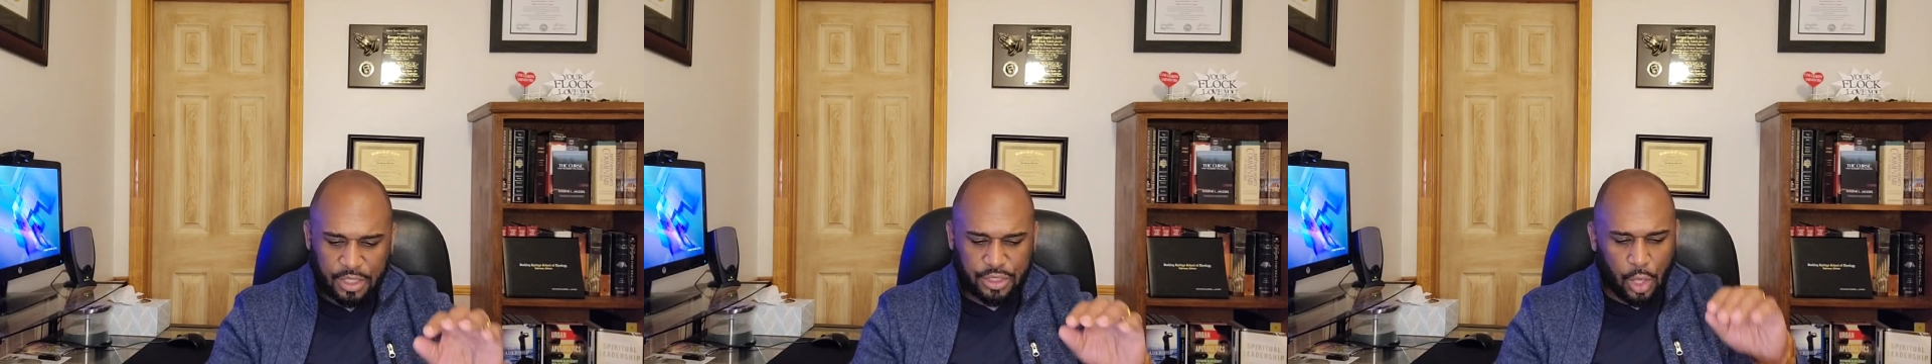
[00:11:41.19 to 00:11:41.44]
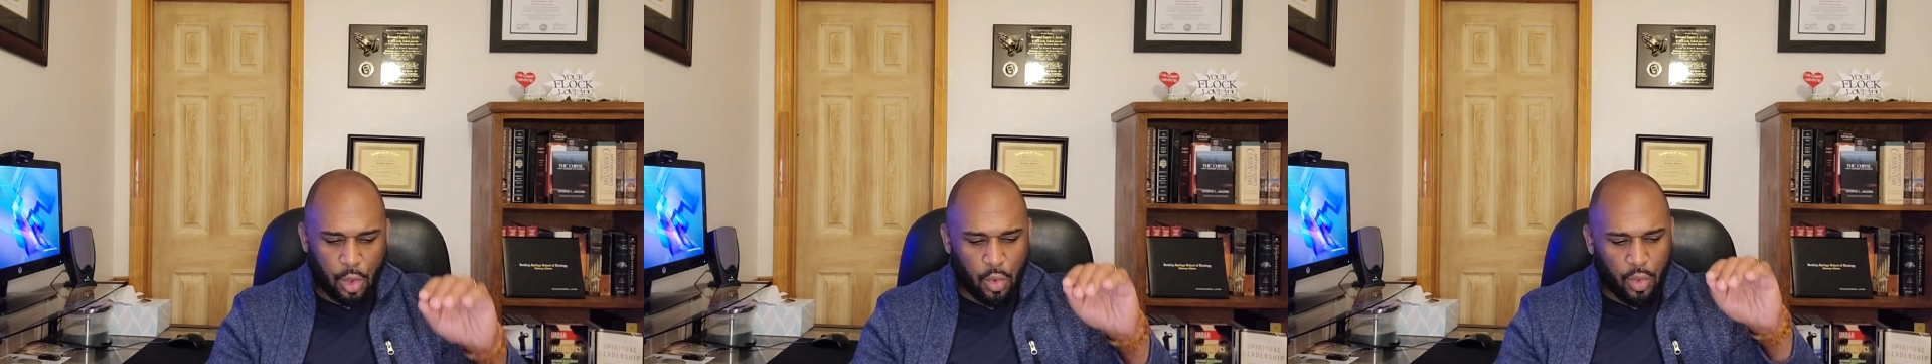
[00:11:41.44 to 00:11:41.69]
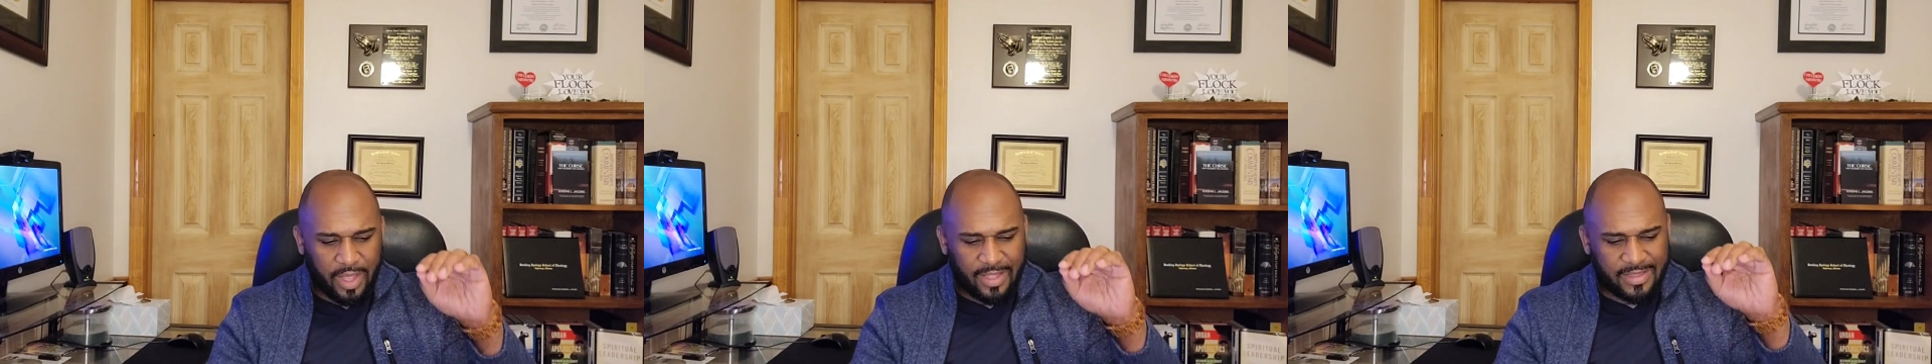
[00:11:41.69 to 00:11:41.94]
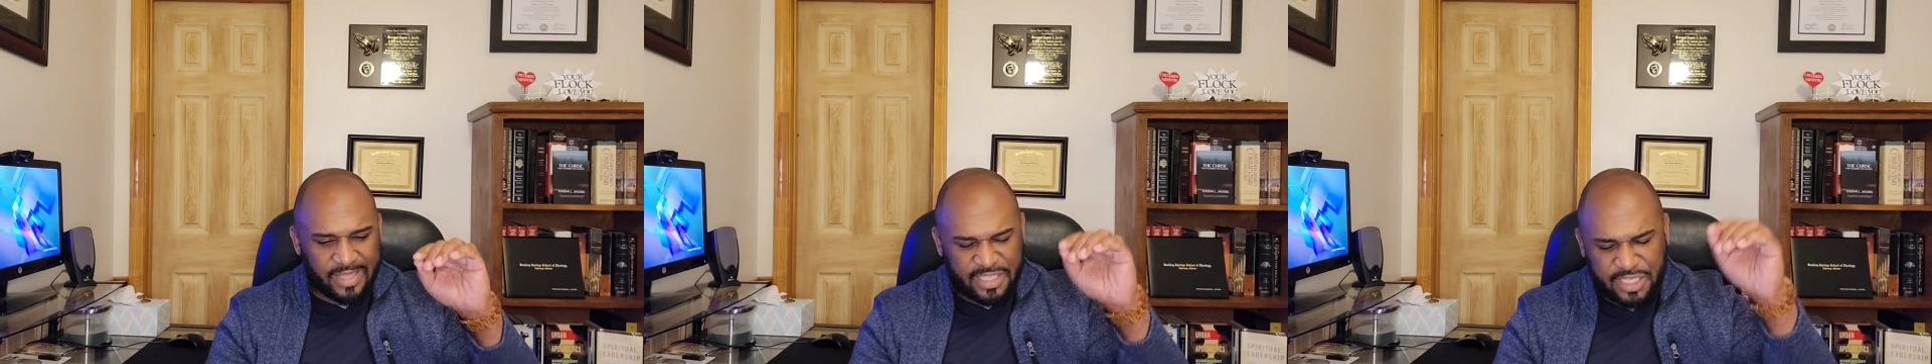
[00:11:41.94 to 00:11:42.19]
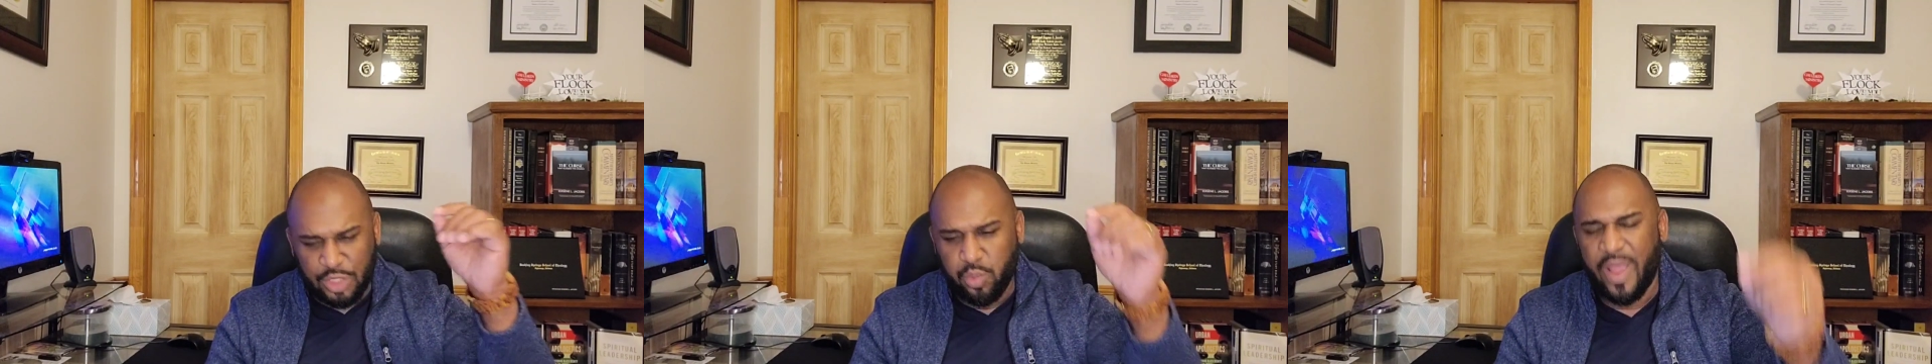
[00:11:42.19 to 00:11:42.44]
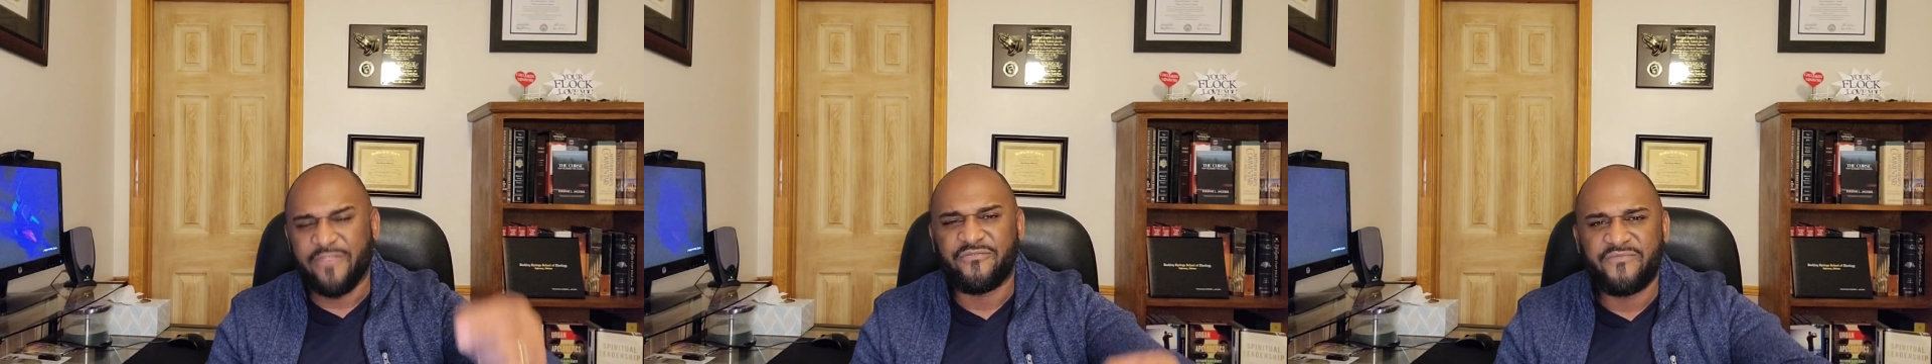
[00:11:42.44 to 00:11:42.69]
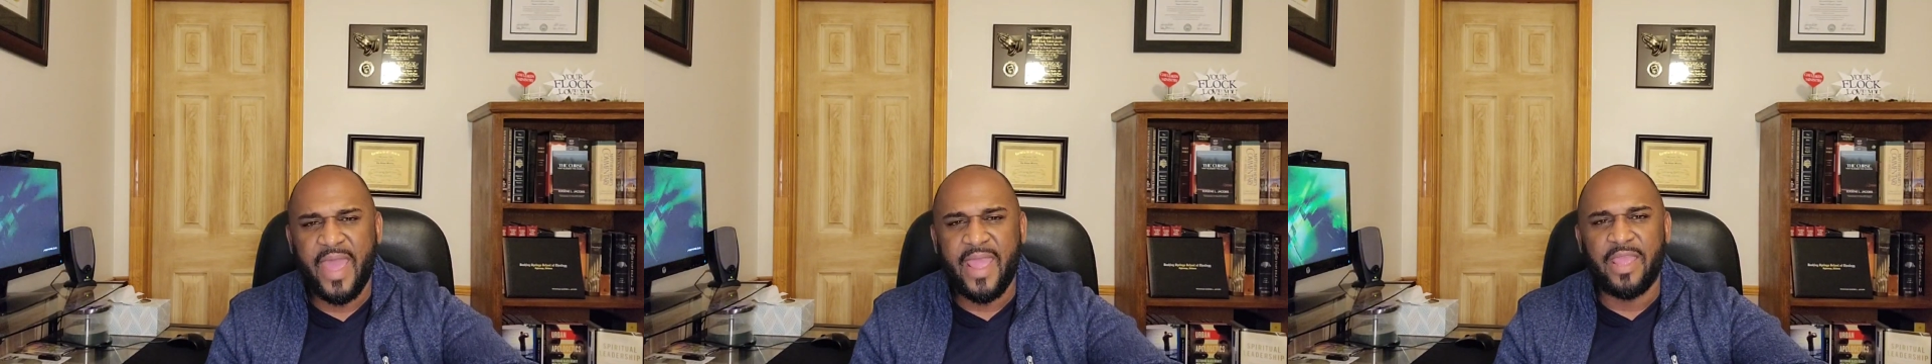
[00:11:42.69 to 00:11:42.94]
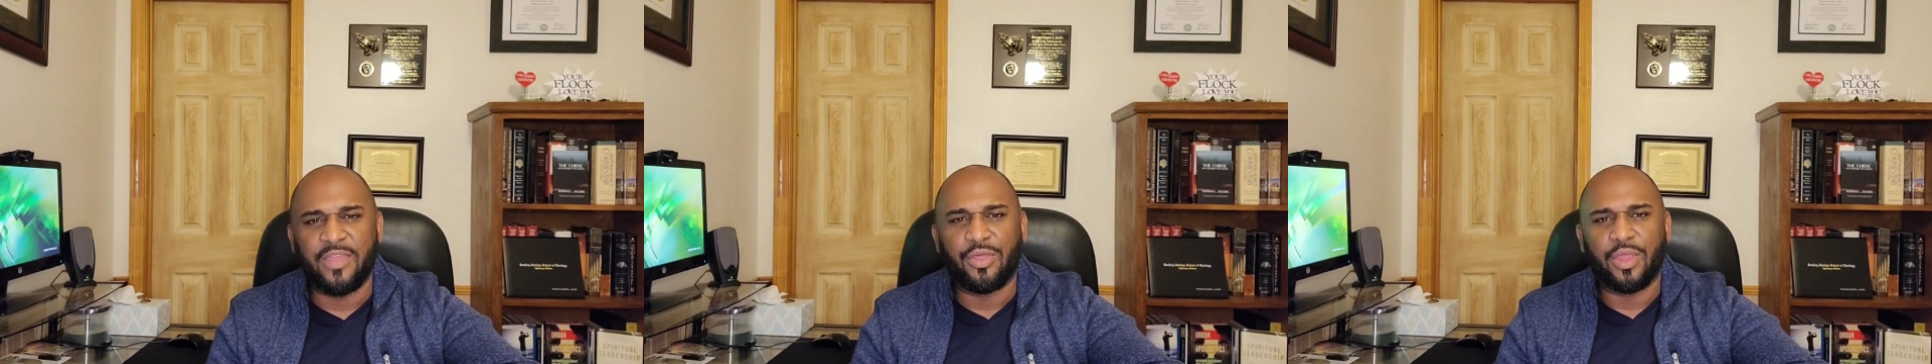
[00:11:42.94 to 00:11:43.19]
So this is where
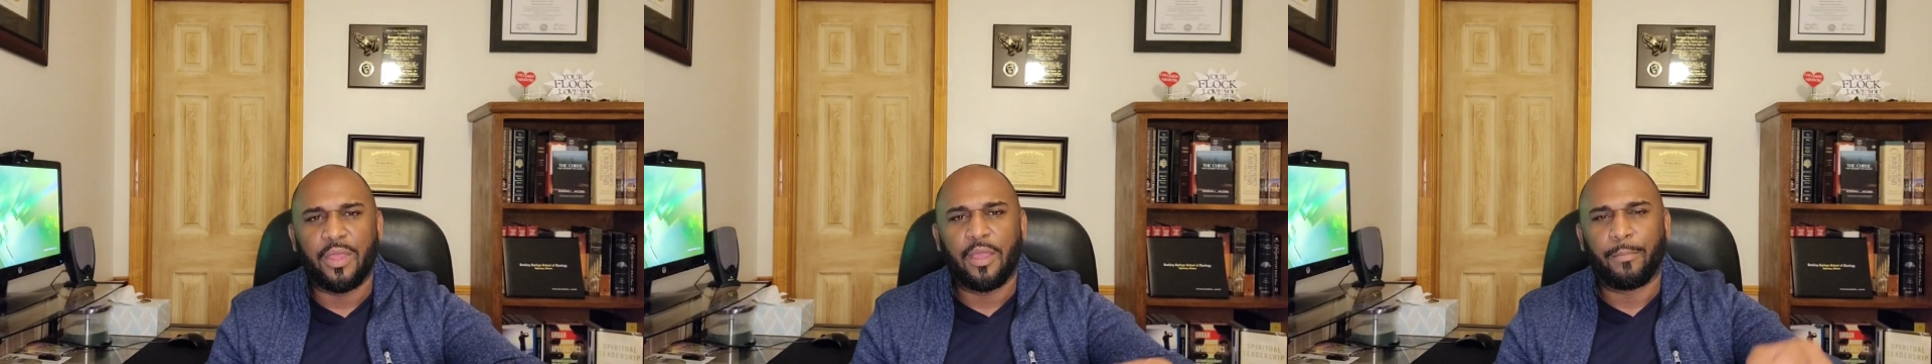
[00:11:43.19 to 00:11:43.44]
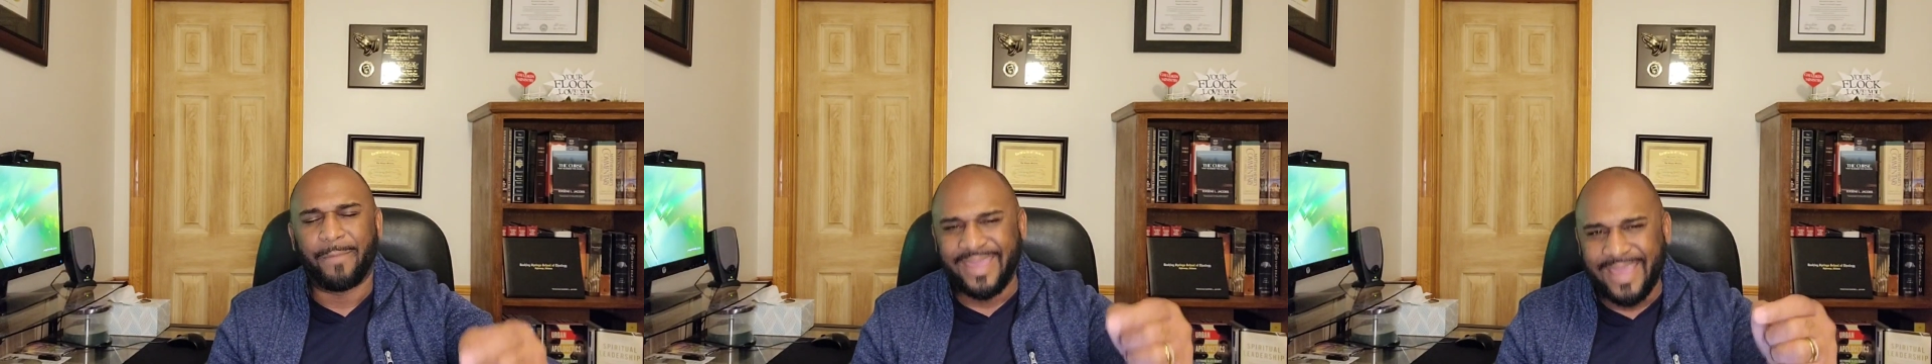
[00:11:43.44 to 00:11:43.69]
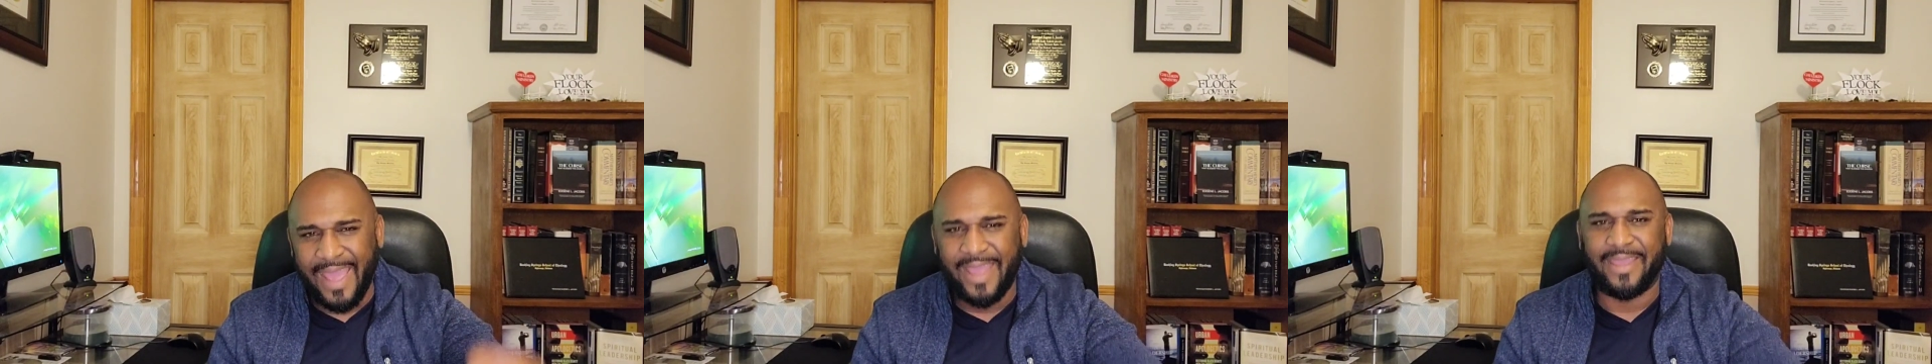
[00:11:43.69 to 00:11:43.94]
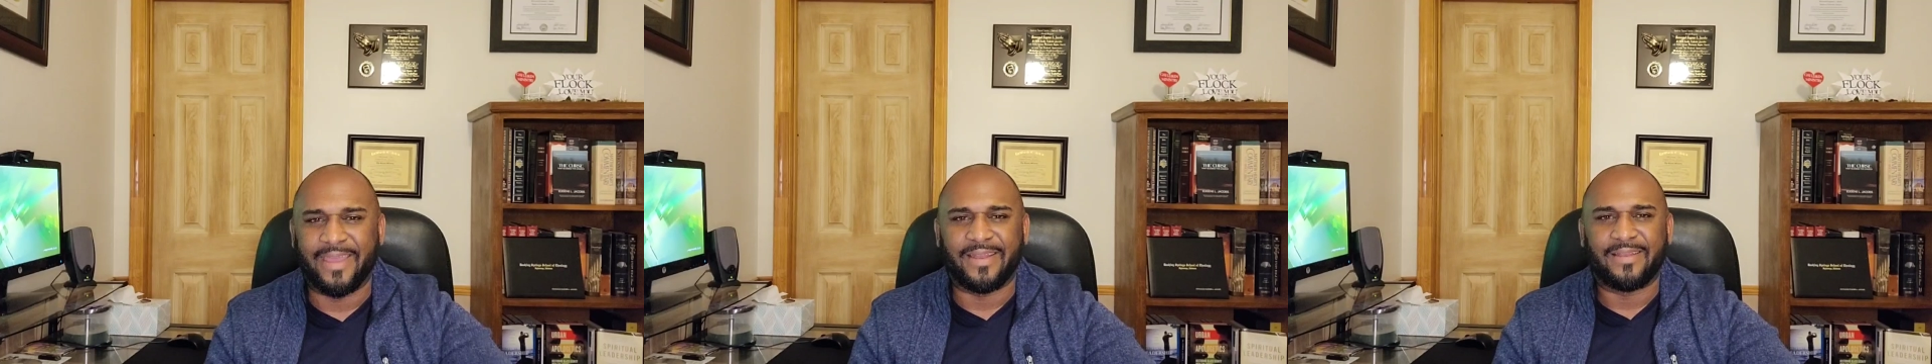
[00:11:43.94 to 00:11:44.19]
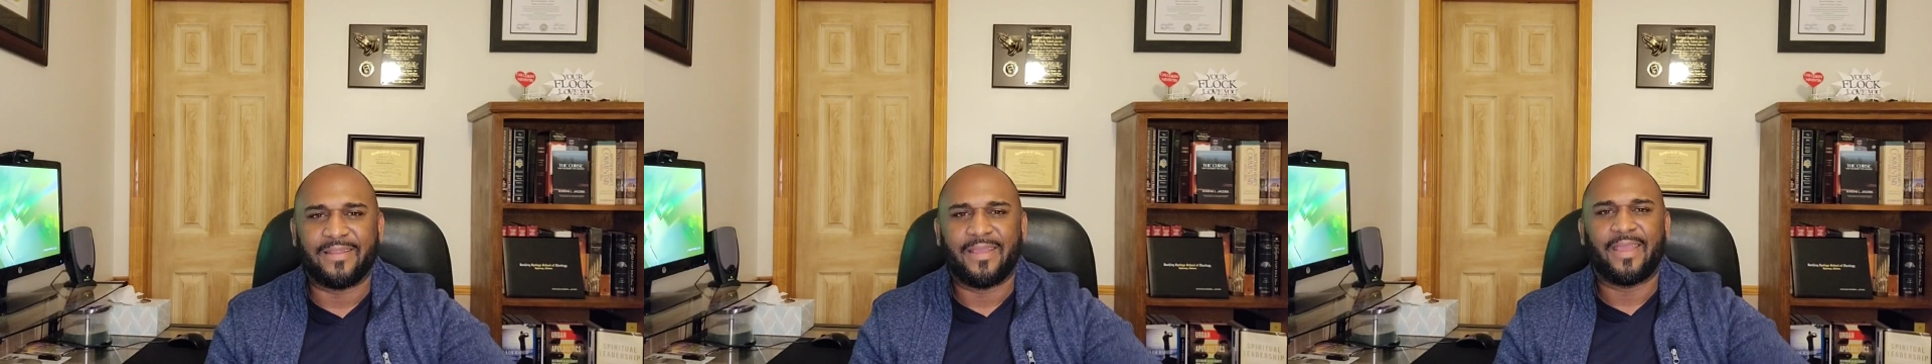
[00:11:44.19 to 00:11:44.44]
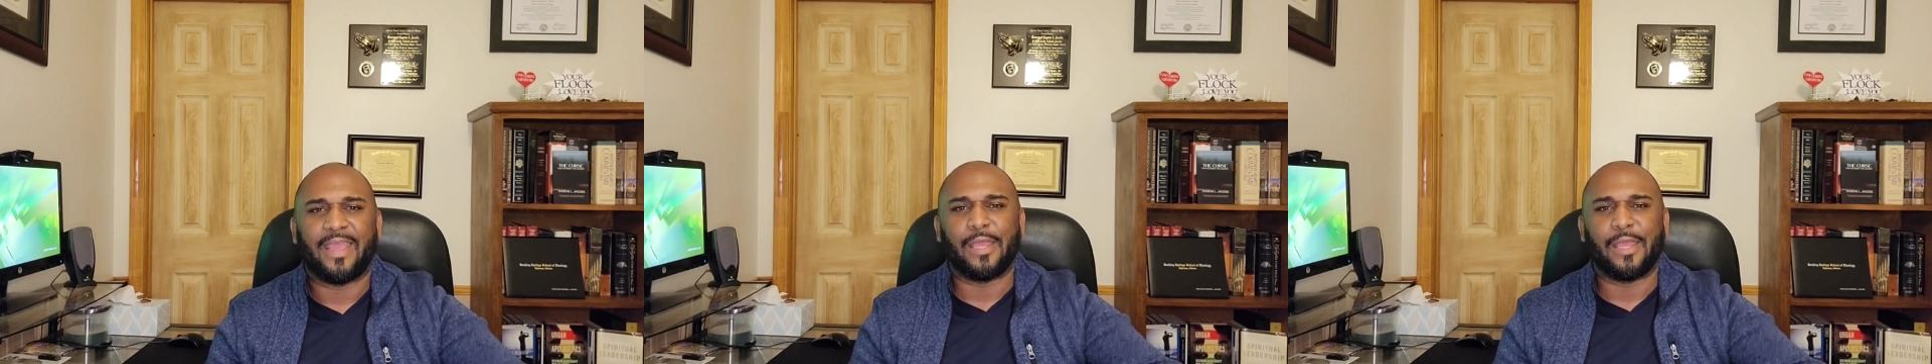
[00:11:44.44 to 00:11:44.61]
faith began.